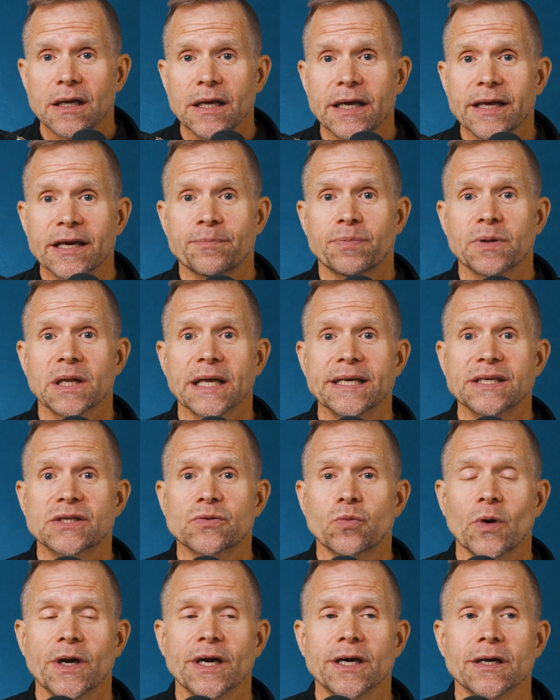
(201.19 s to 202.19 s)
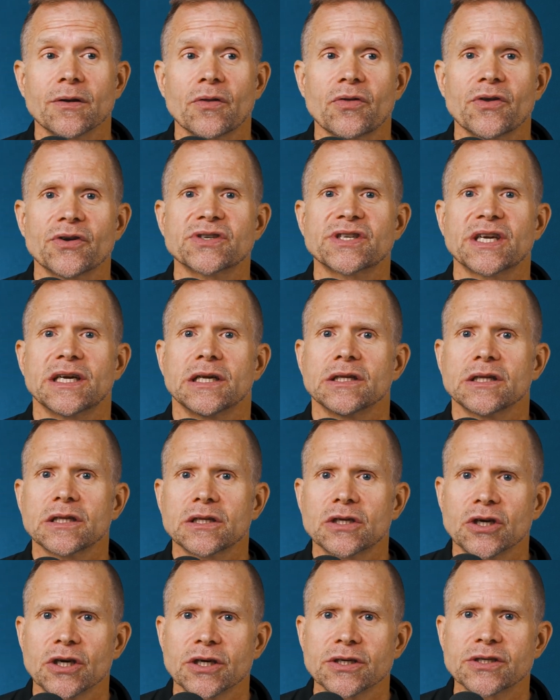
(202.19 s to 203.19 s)
in a place where there's an
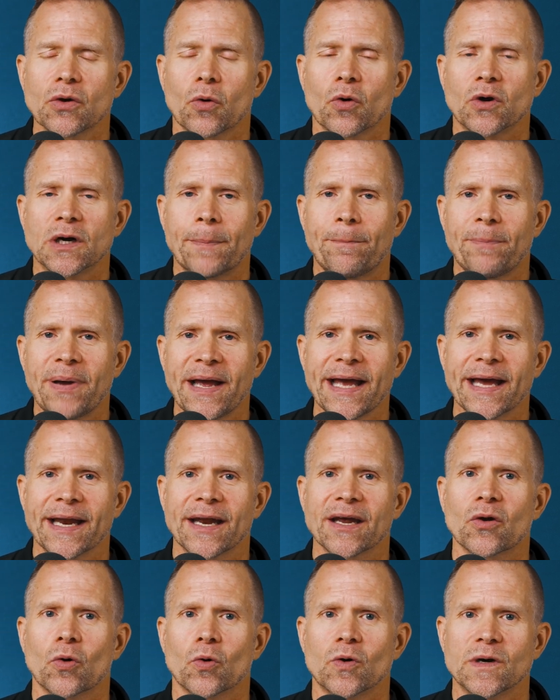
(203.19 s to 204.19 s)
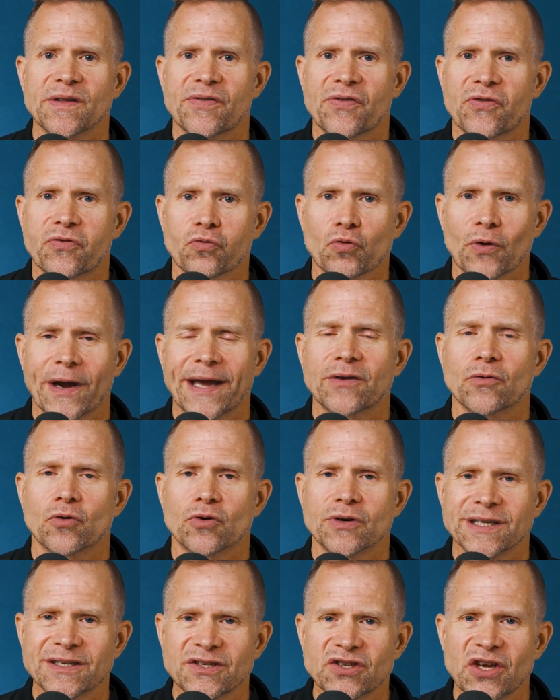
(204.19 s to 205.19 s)
alert or a panic or a threat
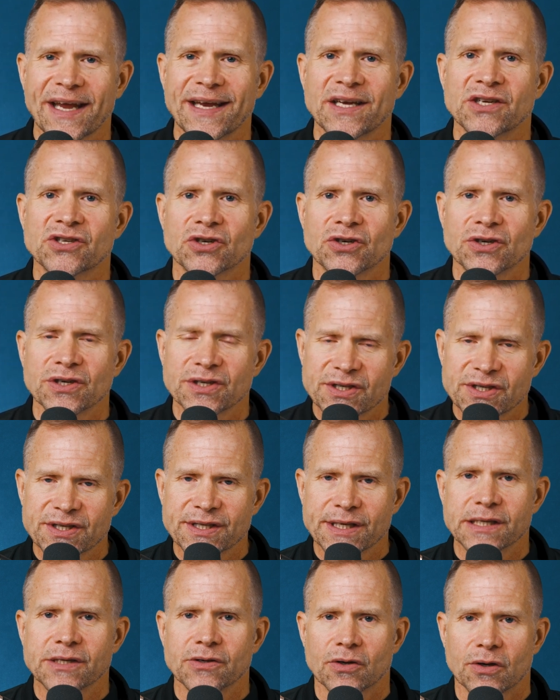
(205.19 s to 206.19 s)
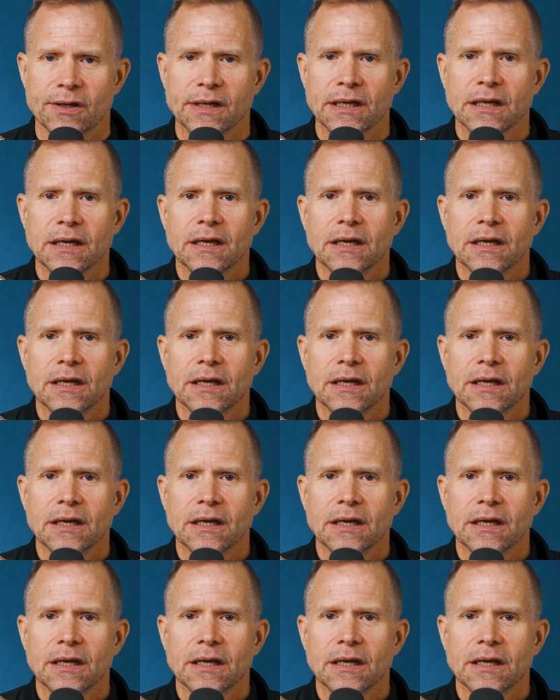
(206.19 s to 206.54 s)
or a danger signal.